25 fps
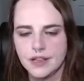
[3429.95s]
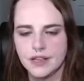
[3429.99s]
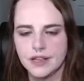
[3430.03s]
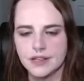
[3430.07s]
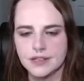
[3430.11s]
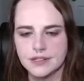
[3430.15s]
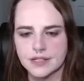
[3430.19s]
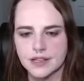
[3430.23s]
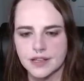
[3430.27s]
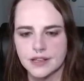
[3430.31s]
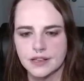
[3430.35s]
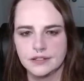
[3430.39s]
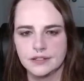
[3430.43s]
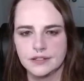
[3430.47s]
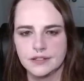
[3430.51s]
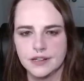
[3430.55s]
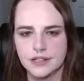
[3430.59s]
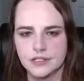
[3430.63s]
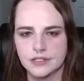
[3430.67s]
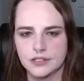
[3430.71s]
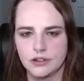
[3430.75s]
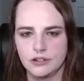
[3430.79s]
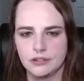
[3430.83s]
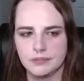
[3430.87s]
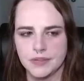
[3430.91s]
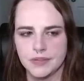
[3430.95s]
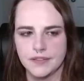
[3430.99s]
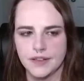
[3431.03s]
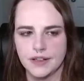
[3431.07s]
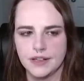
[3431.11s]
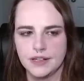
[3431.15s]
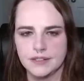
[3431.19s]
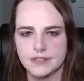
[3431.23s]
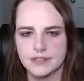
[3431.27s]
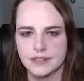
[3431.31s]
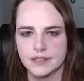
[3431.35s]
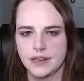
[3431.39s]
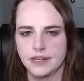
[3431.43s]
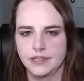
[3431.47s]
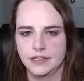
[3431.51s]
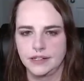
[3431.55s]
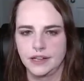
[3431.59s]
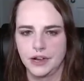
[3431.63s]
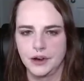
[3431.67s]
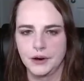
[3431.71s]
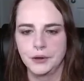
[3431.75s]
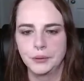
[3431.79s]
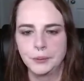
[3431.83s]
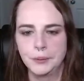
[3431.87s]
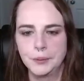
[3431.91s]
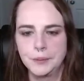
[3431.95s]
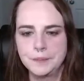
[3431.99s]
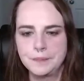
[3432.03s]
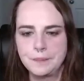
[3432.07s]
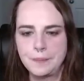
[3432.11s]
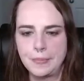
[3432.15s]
he said, he told me that he's letting go